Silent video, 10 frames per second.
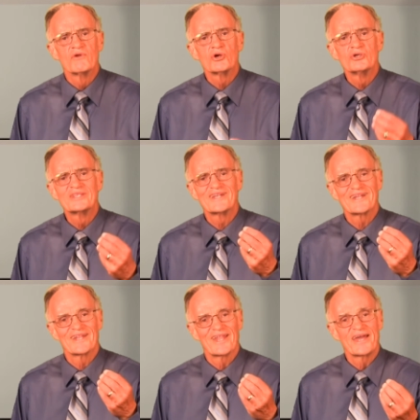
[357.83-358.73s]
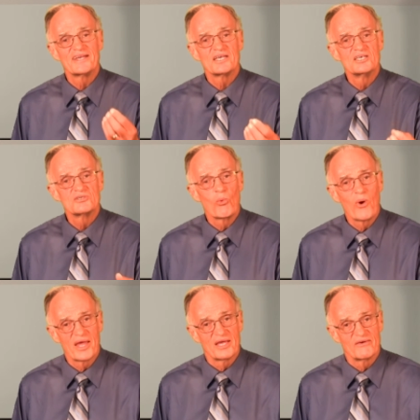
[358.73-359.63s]
You've learned that light
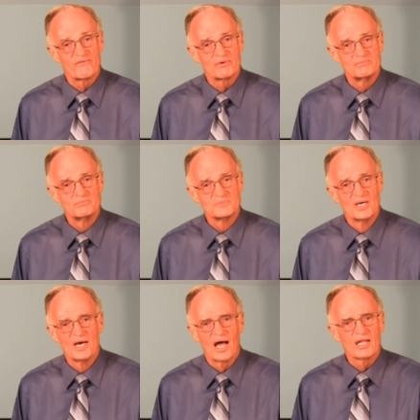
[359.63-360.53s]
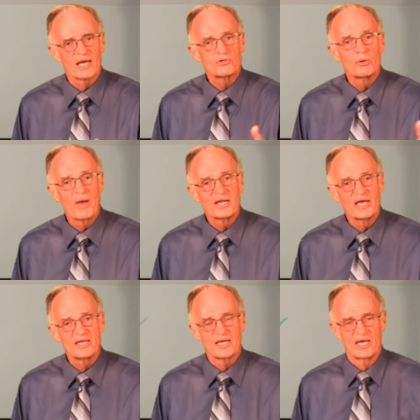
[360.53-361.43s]
is a wave,
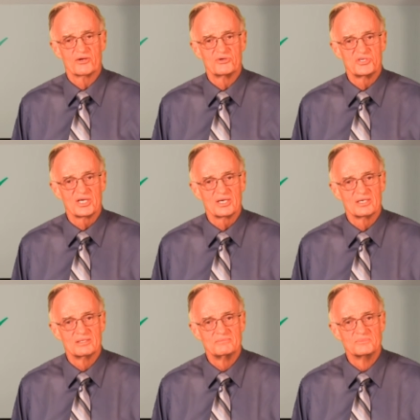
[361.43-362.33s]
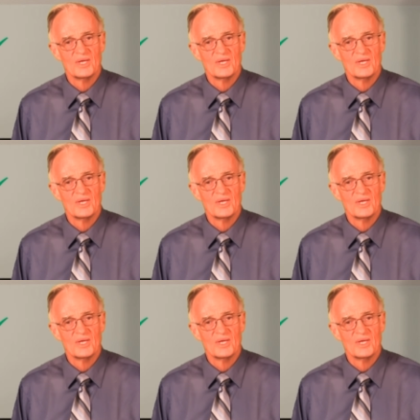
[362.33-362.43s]
electromagnetic energy,